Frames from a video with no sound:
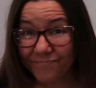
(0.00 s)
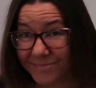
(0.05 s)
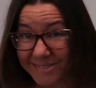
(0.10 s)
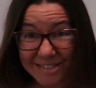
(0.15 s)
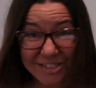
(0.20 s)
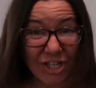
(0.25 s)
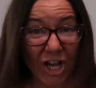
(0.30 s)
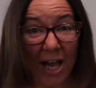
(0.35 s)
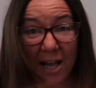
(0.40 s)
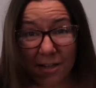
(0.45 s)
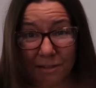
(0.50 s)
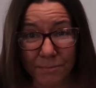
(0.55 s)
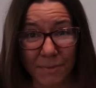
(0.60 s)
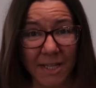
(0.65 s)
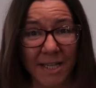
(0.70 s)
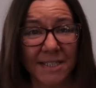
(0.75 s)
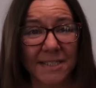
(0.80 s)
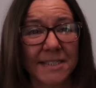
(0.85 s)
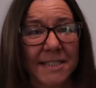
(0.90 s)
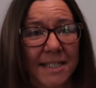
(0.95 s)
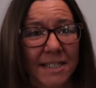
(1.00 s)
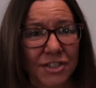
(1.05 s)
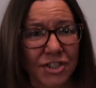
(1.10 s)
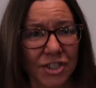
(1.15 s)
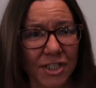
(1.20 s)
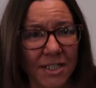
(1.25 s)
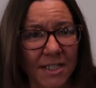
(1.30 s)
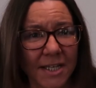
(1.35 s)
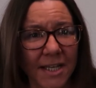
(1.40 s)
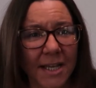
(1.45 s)
child
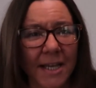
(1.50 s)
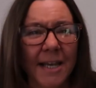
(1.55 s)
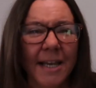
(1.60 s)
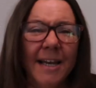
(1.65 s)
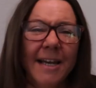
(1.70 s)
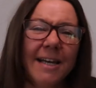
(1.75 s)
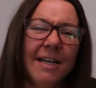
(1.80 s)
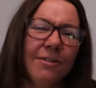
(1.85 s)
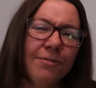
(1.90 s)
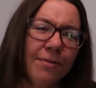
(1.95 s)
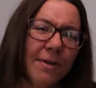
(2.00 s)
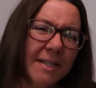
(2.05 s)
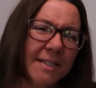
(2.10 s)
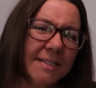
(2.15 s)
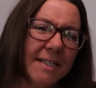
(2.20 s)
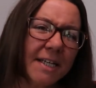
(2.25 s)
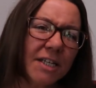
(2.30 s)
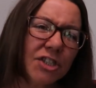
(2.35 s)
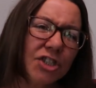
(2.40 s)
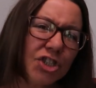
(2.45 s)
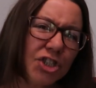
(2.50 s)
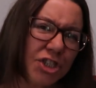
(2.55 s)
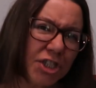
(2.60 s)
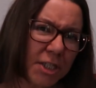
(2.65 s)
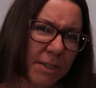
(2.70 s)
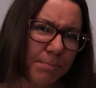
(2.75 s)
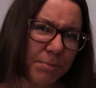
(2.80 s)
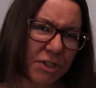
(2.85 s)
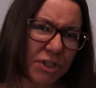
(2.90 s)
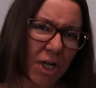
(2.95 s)
molestation. It feels like a
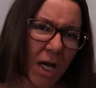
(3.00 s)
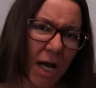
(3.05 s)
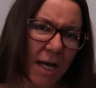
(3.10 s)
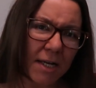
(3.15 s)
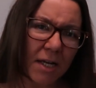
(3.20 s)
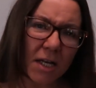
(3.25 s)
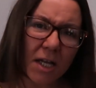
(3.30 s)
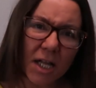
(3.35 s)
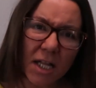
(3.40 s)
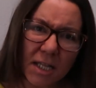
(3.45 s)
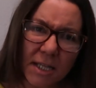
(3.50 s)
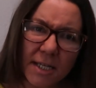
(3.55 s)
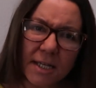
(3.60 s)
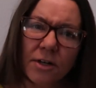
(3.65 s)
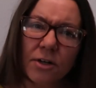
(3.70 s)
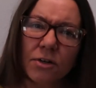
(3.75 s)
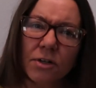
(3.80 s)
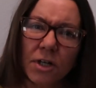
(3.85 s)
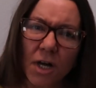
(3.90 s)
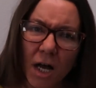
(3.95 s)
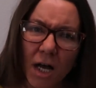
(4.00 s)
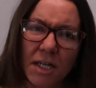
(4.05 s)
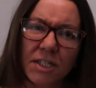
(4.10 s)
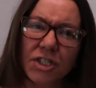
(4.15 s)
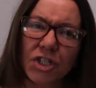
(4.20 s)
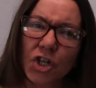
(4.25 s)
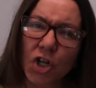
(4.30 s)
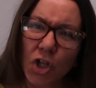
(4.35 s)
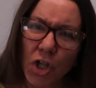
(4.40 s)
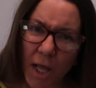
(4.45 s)
cheap shot, a
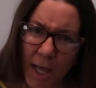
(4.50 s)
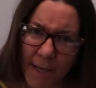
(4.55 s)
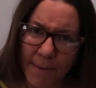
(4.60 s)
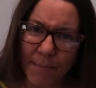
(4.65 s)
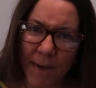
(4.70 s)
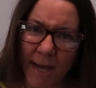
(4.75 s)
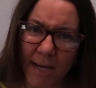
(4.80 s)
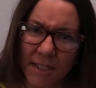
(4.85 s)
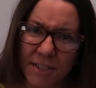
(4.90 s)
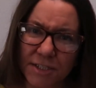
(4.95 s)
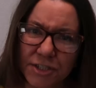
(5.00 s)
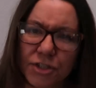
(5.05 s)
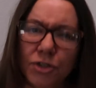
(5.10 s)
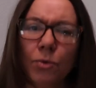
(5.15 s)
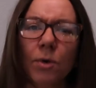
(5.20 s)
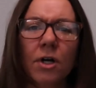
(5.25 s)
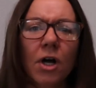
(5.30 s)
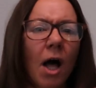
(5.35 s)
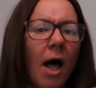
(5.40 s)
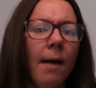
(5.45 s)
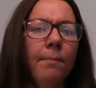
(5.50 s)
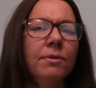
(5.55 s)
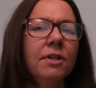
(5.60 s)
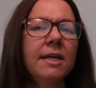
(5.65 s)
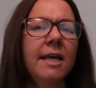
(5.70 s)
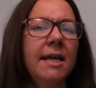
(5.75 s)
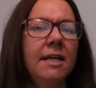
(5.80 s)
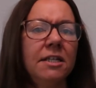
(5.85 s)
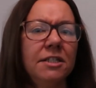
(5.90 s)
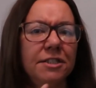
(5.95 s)
clear-cut climax to a
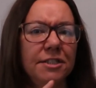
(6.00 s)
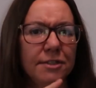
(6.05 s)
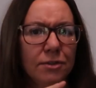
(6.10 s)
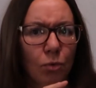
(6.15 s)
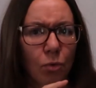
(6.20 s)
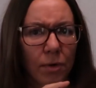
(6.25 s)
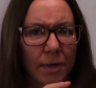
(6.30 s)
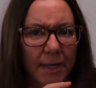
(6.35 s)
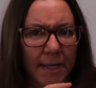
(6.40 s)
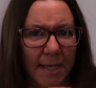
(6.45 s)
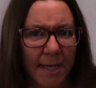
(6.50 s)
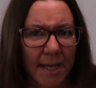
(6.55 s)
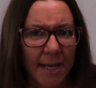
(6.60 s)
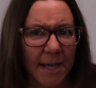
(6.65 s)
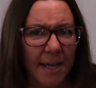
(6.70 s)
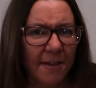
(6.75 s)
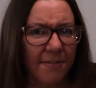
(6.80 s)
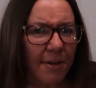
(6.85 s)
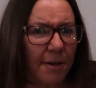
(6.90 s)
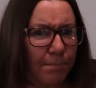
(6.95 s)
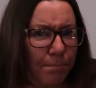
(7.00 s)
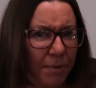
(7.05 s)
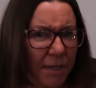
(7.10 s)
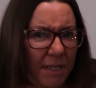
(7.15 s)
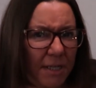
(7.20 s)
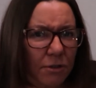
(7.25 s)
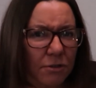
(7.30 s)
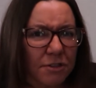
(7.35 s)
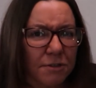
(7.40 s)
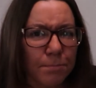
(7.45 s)
complicated story that
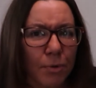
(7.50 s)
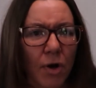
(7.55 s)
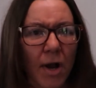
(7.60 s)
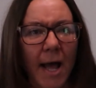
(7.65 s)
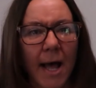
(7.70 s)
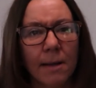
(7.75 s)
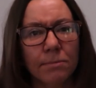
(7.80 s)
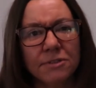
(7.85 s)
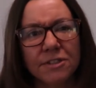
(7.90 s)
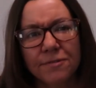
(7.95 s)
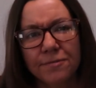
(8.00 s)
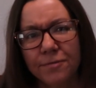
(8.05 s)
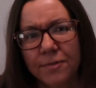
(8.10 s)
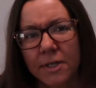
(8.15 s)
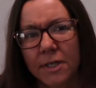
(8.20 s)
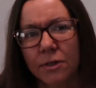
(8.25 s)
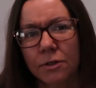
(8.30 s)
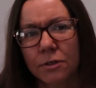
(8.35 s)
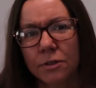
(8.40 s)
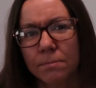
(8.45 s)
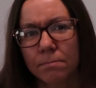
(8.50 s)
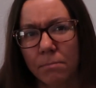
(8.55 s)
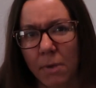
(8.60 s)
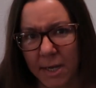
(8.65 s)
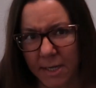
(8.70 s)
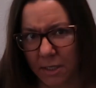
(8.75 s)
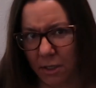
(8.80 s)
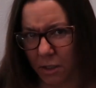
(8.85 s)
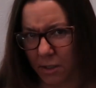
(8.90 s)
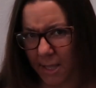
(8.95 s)
Pearce perhaps feared
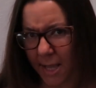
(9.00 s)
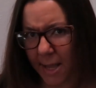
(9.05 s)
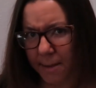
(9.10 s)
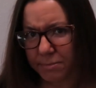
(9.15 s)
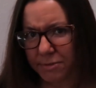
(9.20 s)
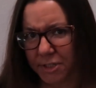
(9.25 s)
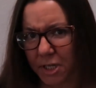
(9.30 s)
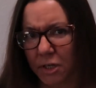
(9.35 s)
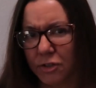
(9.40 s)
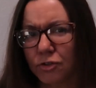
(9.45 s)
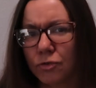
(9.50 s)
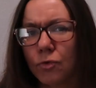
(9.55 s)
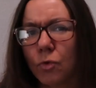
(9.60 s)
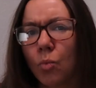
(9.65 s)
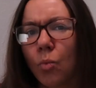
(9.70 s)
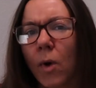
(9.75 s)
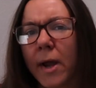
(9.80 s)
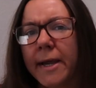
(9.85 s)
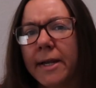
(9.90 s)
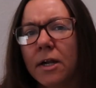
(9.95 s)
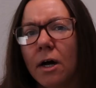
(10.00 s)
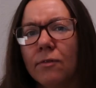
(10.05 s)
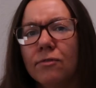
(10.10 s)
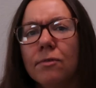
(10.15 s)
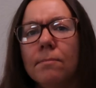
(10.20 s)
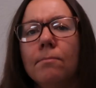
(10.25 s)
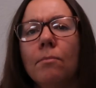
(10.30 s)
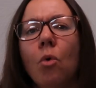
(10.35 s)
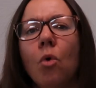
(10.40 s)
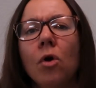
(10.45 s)
might collapse under the weight of
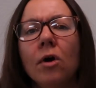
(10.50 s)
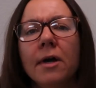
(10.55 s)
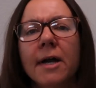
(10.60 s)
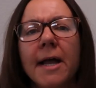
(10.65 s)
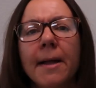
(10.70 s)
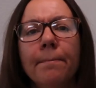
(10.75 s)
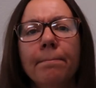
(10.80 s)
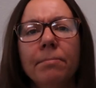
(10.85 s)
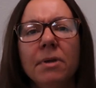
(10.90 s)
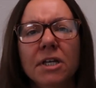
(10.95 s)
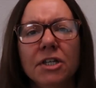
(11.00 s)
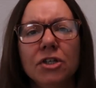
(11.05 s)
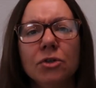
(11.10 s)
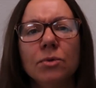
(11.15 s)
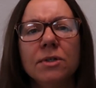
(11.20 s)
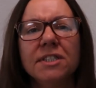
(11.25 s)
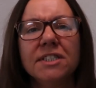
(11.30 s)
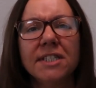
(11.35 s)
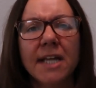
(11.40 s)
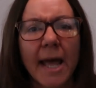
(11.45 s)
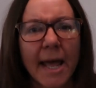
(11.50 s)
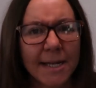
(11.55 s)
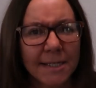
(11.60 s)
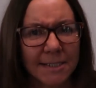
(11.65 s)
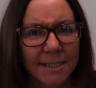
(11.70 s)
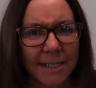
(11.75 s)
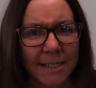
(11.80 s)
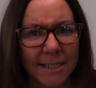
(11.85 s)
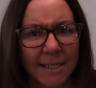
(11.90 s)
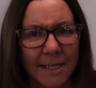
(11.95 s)
a more ambiguous
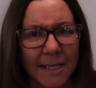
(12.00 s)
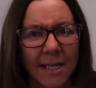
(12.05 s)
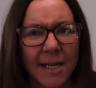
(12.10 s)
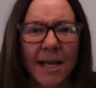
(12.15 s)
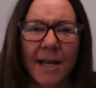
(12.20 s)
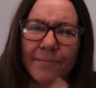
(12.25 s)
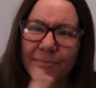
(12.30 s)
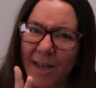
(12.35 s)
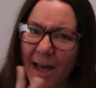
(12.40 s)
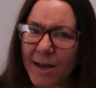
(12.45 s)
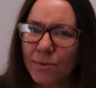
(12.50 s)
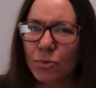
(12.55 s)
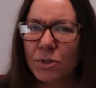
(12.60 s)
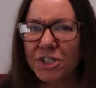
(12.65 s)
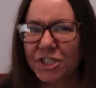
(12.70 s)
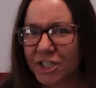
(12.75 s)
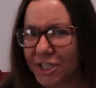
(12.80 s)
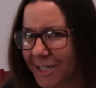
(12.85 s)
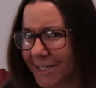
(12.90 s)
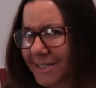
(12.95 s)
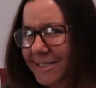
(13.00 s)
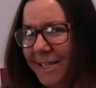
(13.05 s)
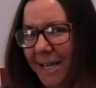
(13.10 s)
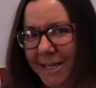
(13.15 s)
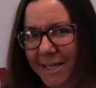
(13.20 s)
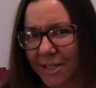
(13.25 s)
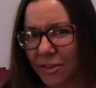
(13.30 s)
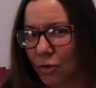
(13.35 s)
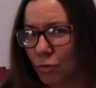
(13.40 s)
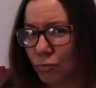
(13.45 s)
ending. I wish she had
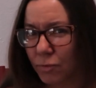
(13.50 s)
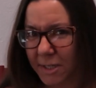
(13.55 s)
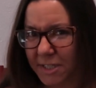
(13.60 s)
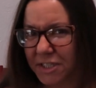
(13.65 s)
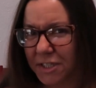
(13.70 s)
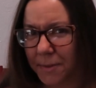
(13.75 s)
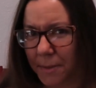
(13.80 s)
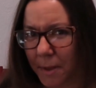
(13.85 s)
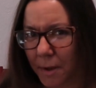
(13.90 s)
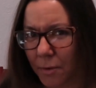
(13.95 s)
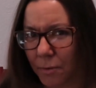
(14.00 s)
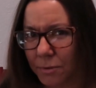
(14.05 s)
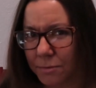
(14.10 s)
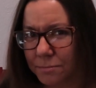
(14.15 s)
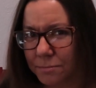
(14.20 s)
taken the risk, though.